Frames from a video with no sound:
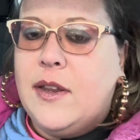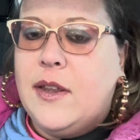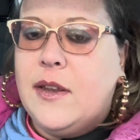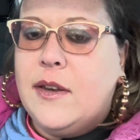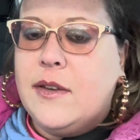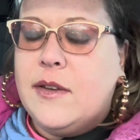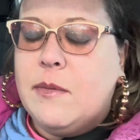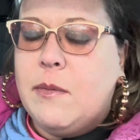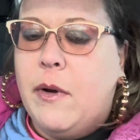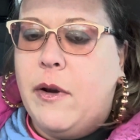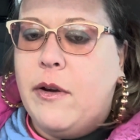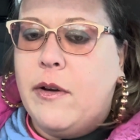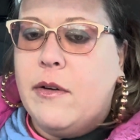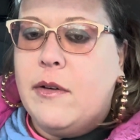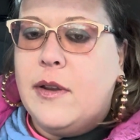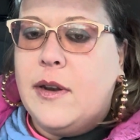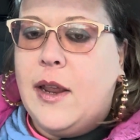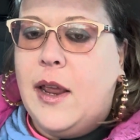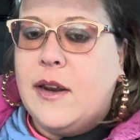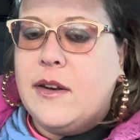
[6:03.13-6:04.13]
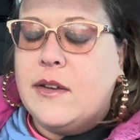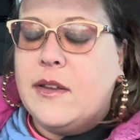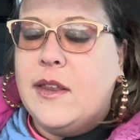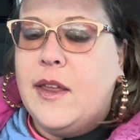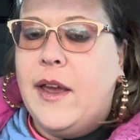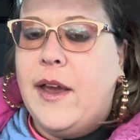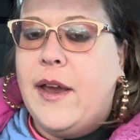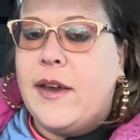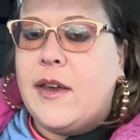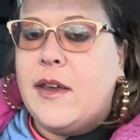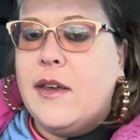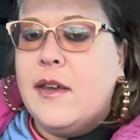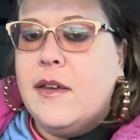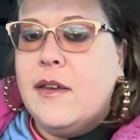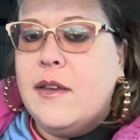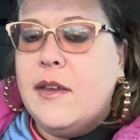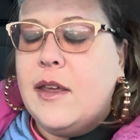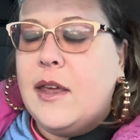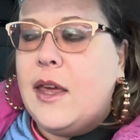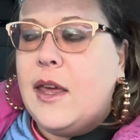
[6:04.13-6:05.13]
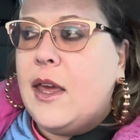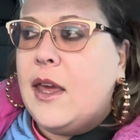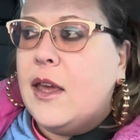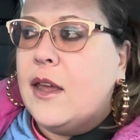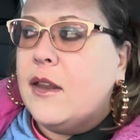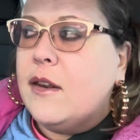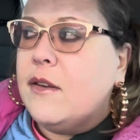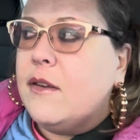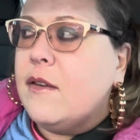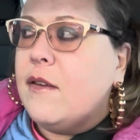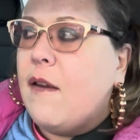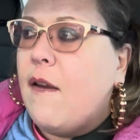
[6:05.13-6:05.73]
in tomorrow at nine o'clock and